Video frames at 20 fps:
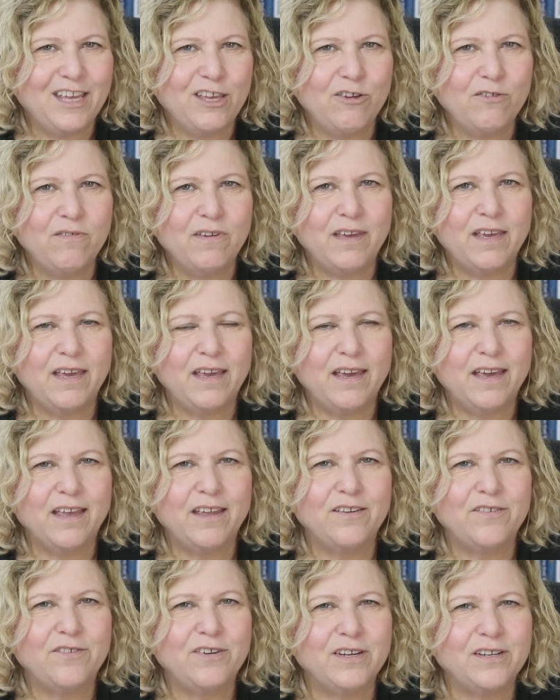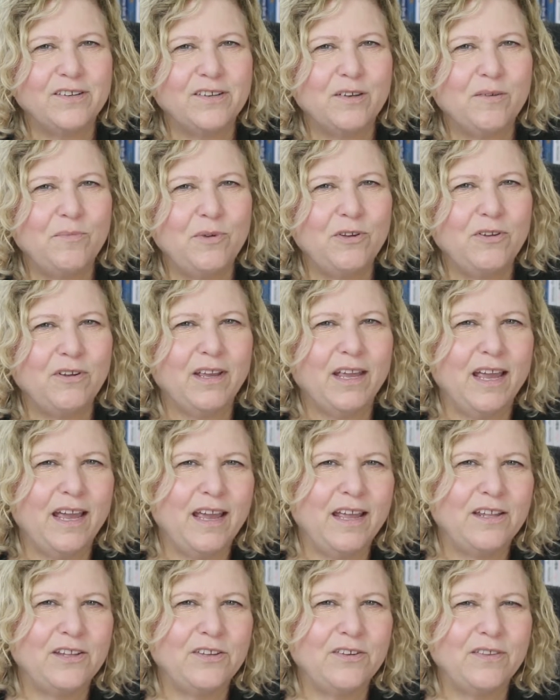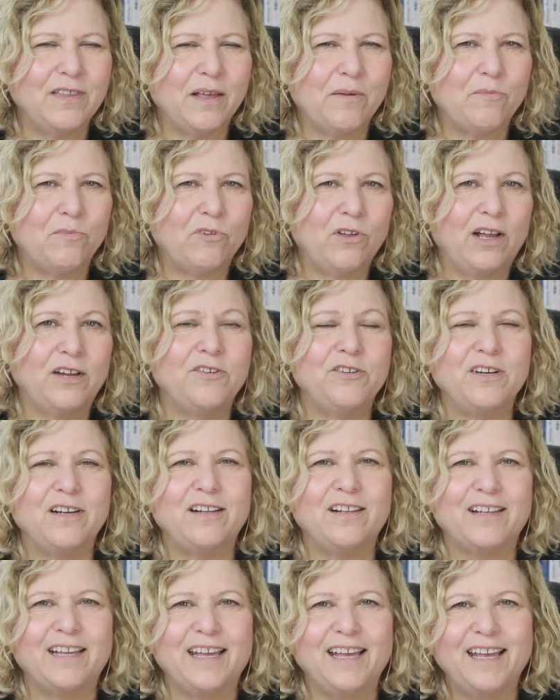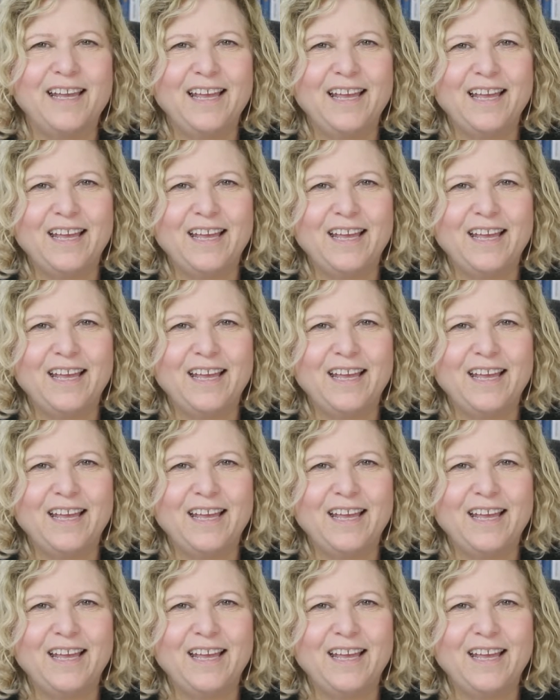You can't just communicate to them logically.